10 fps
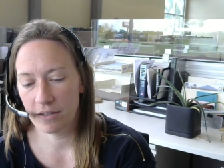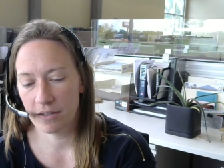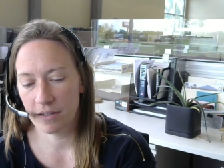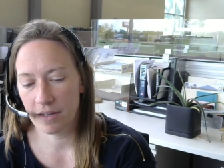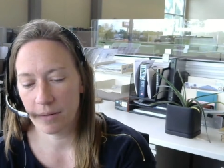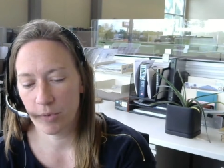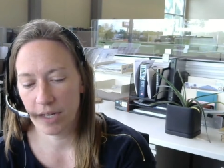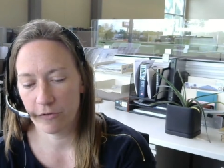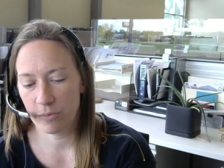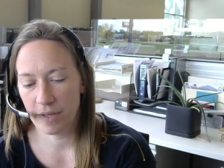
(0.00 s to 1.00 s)
that we
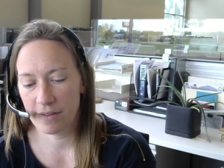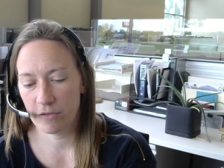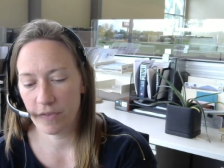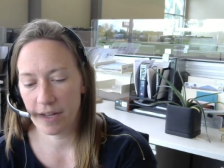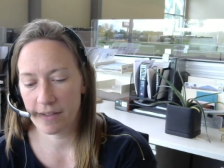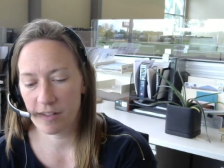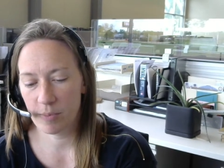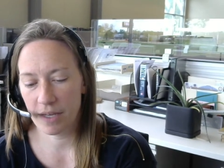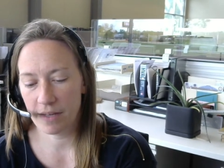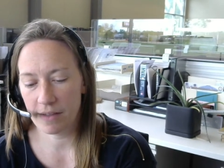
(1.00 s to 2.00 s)
get from these devices
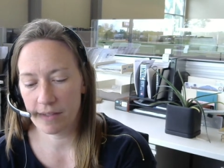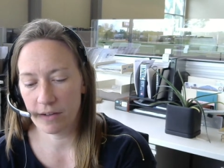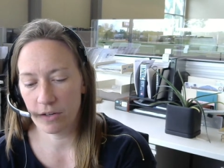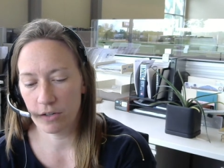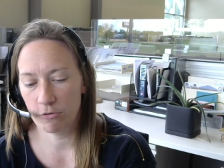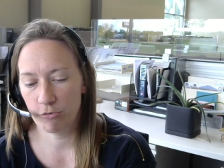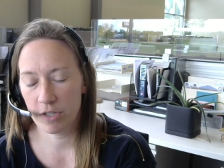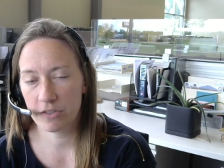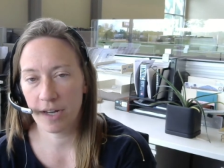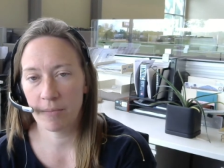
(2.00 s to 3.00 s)
because they're
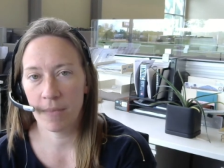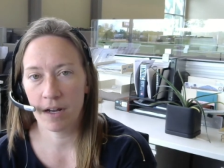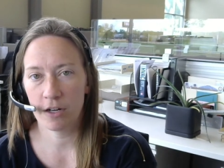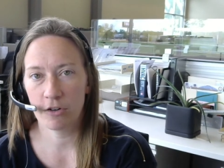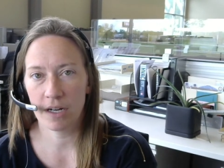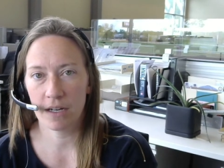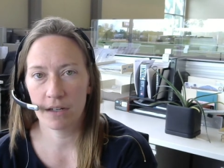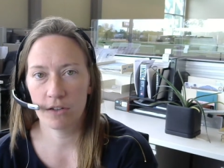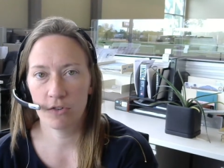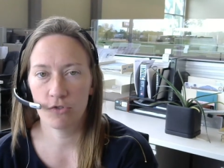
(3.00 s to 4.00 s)
real-time monitoring,
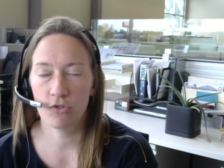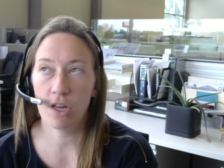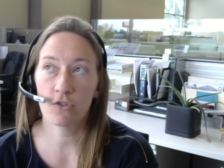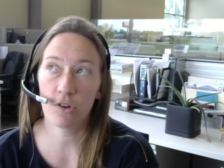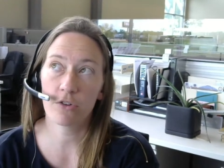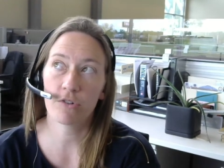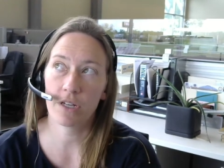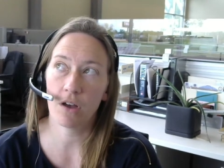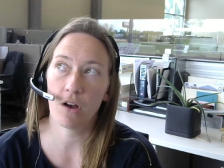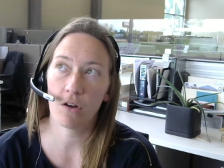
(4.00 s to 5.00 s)
and
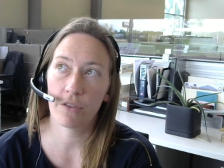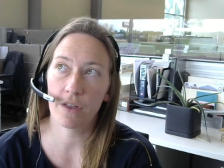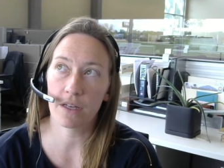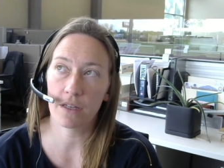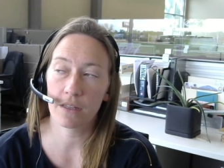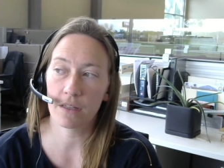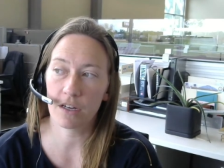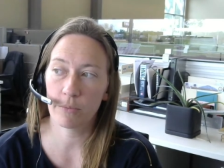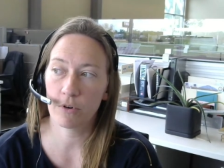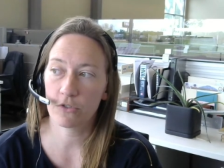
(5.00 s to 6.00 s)
generally all the
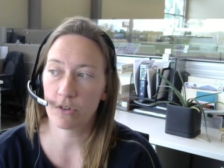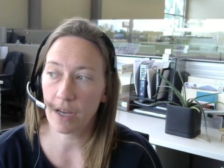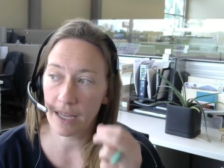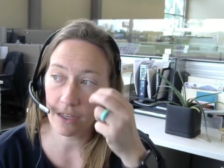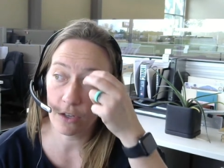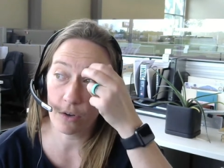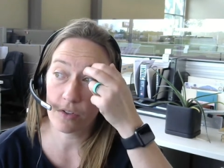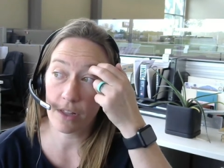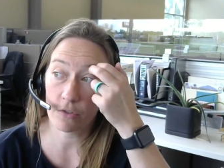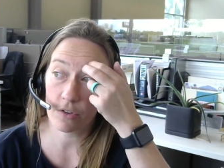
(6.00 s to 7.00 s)
commercial IAQ
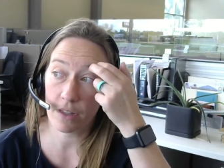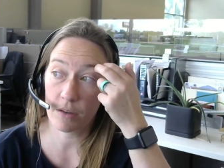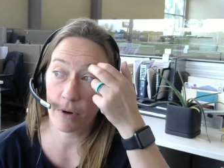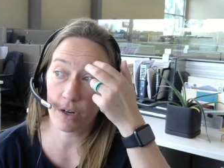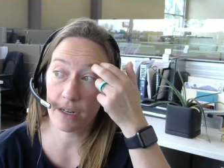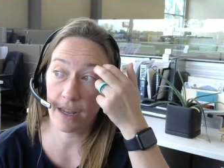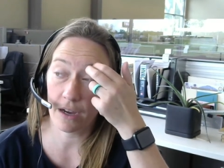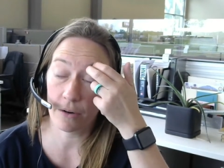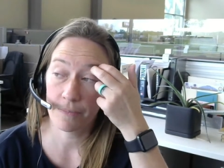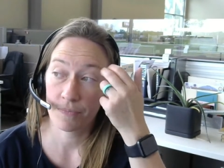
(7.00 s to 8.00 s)
sensors on the market
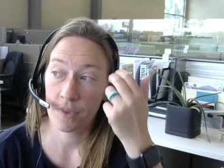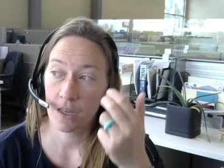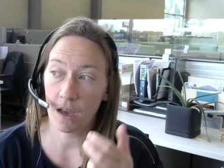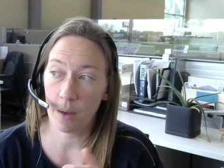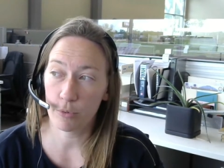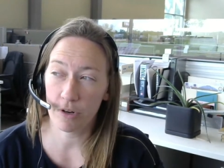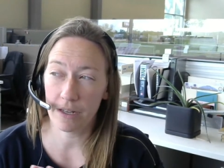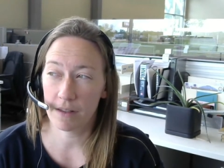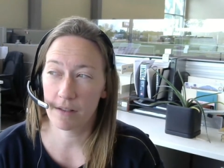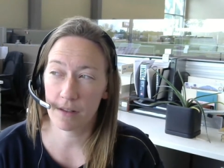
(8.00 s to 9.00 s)
now
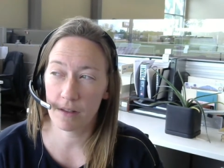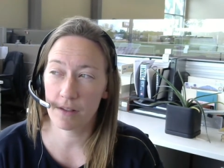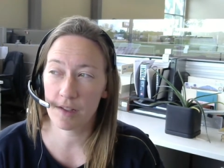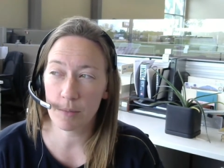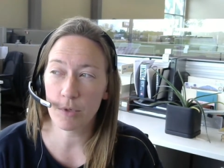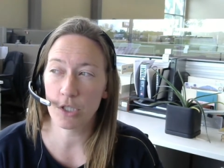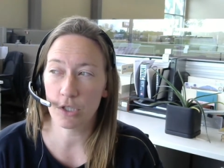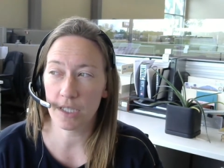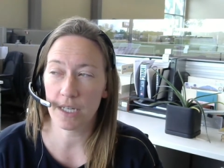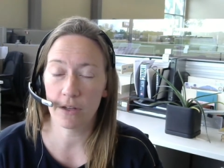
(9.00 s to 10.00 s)
operate
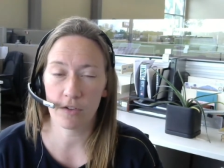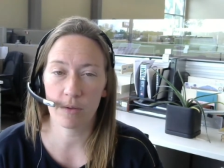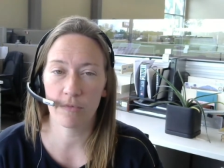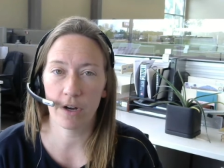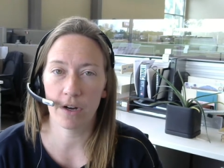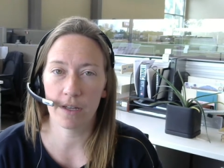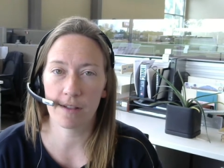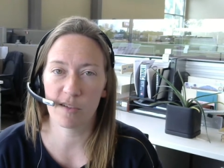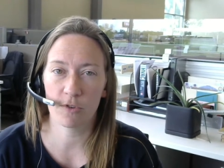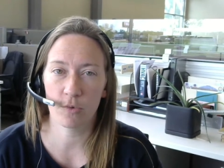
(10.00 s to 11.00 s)
similarly. There's some
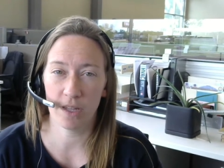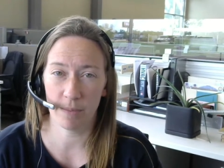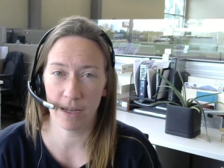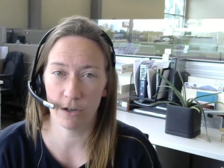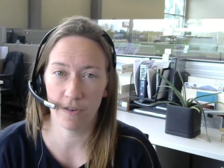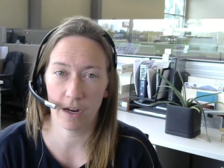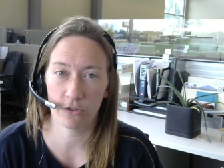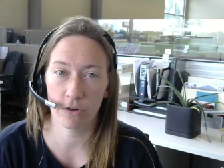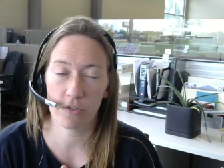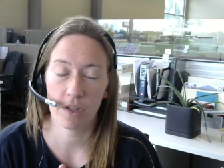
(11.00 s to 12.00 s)
variances between the
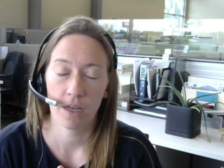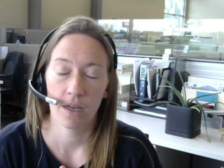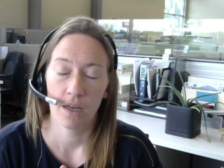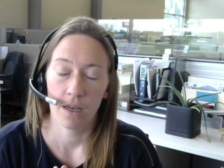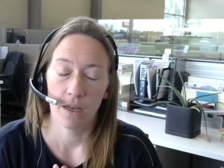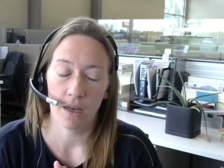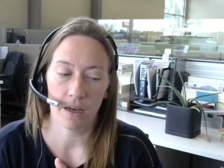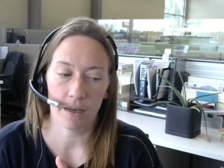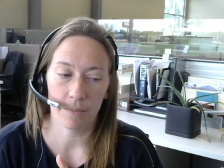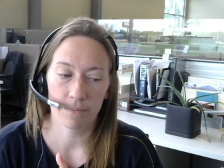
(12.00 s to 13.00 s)
manufacturers.
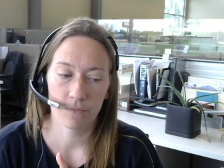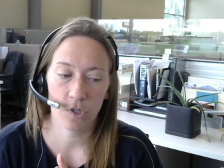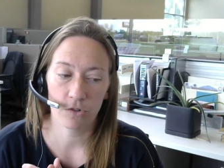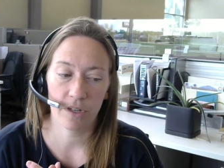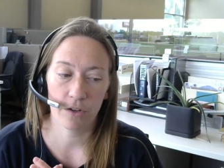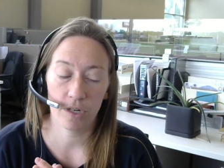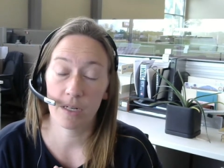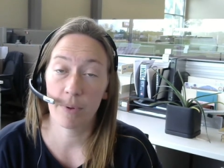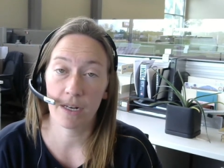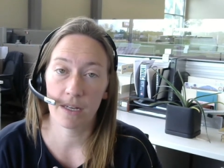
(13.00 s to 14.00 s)
Generally, they're
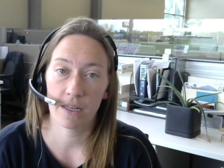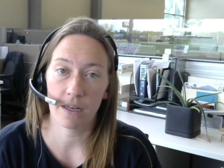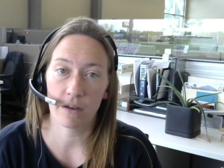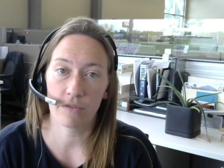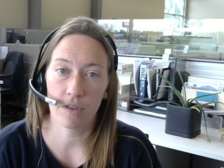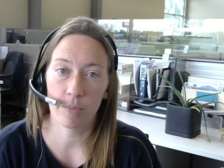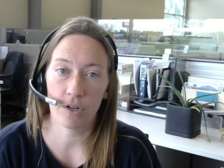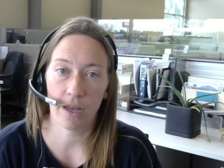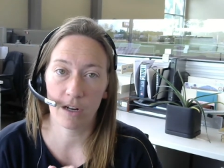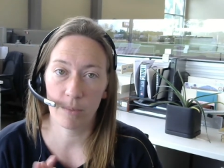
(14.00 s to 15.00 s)
independent of the
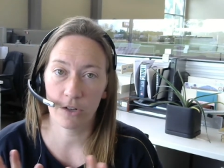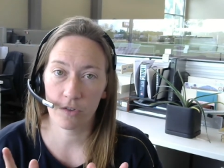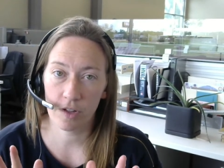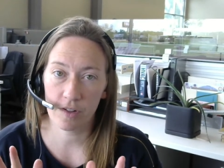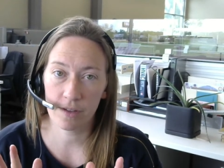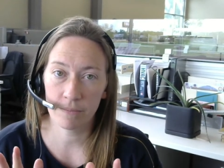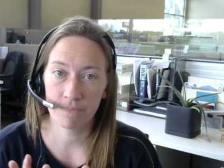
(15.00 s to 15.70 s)
building automation system,